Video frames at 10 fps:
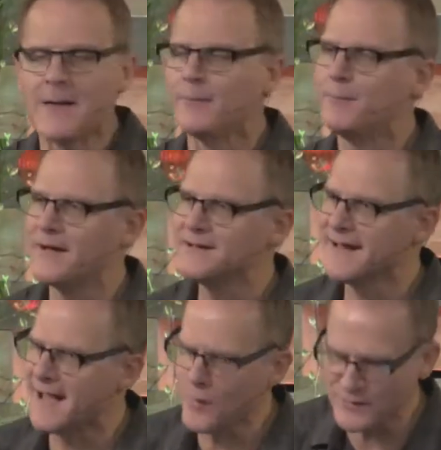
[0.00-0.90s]
But
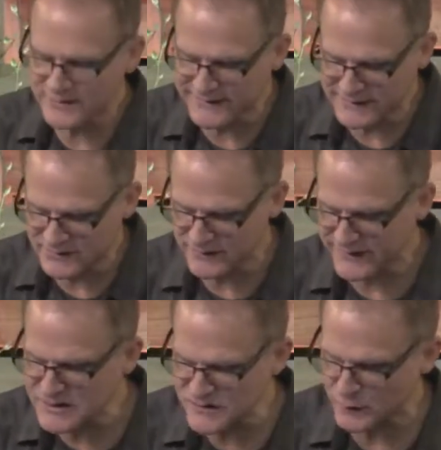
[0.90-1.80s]
now, when you get to
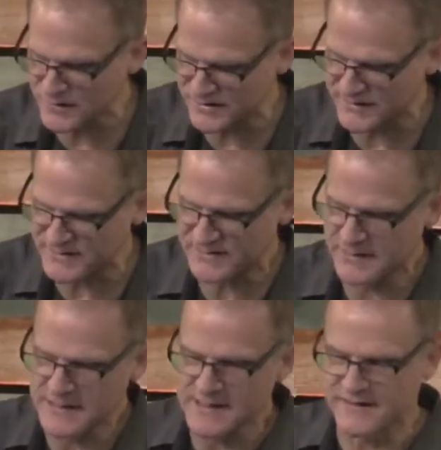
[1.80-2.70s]
these verses,
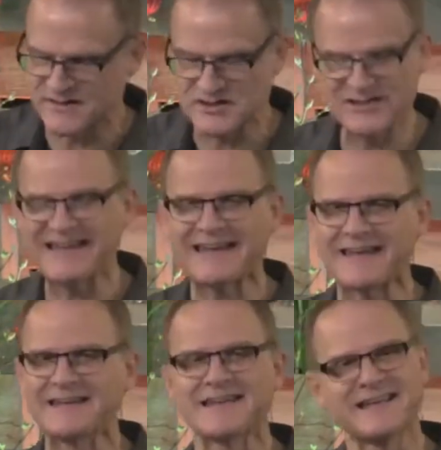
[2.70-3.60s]
the
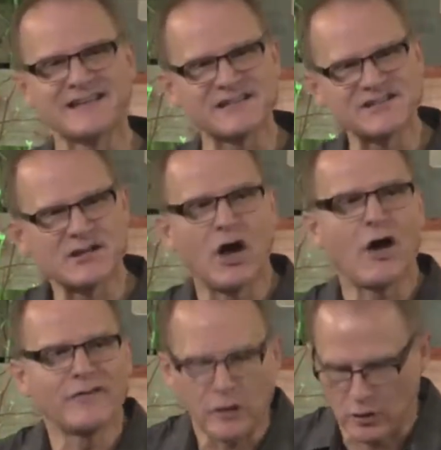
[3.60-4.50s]
scene is
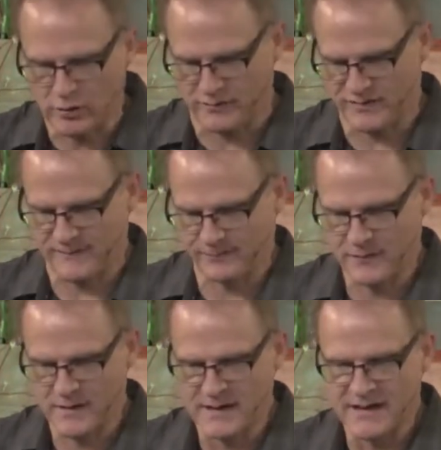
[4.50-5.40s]
on the earth.
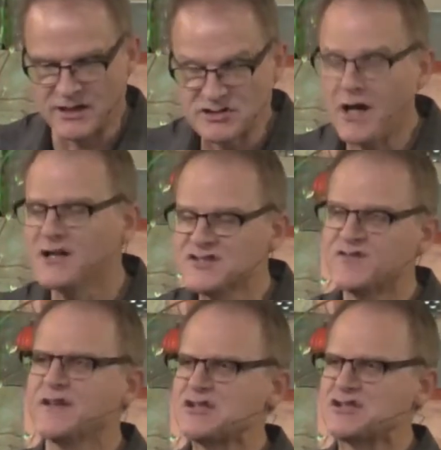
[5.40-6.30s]
In John's
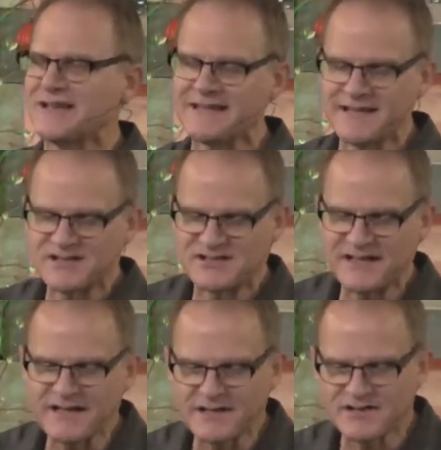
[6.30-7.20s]
vision, he
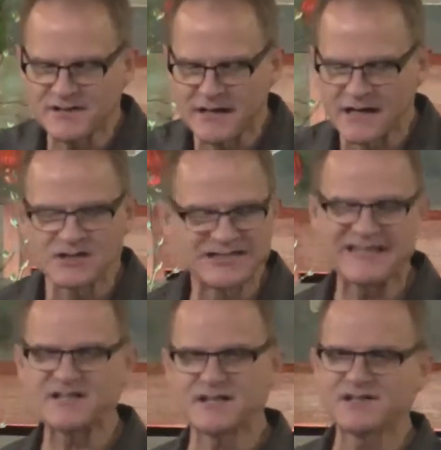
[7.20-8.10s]
sees
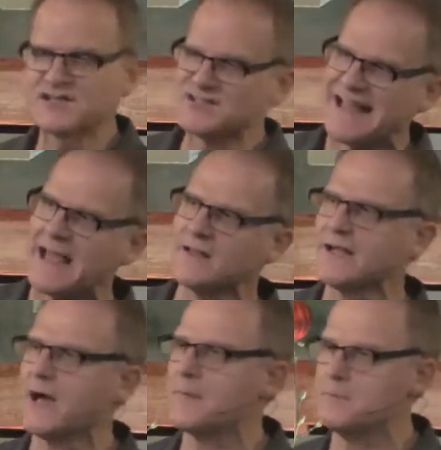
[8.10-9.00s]
Jesus
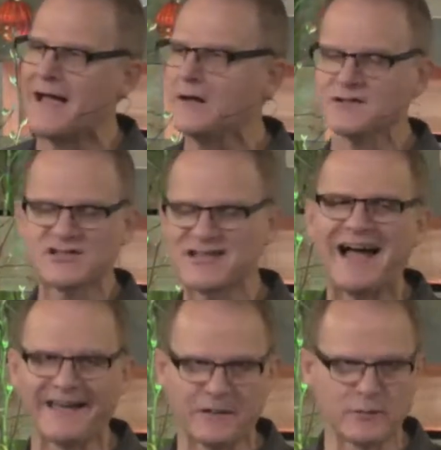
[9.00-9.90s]
standing on Mount
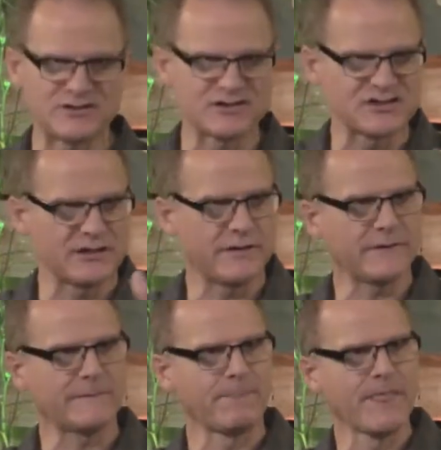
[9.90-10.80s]
Zion, which is
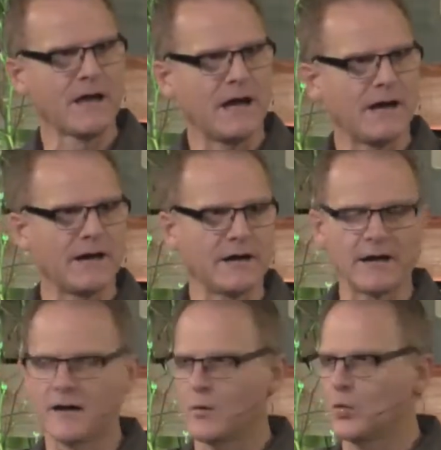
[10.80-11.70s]
another
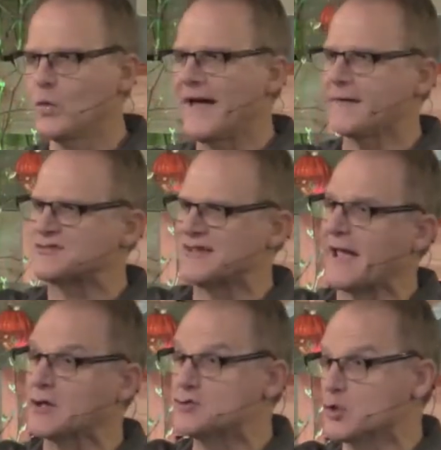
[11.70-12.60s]
uh, way of
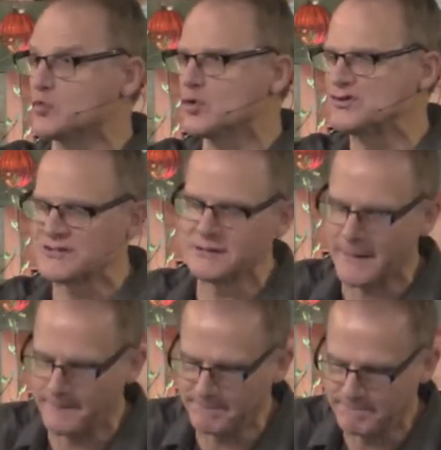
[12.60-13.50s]
saying
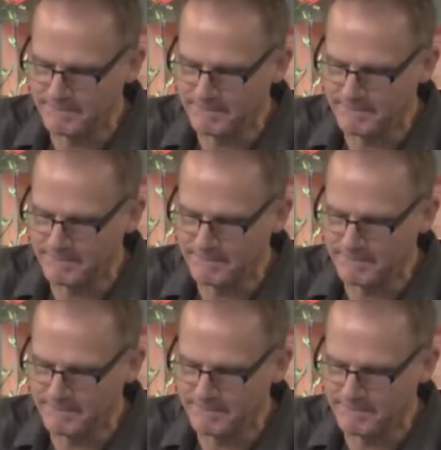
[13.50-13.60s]
Jerusalem.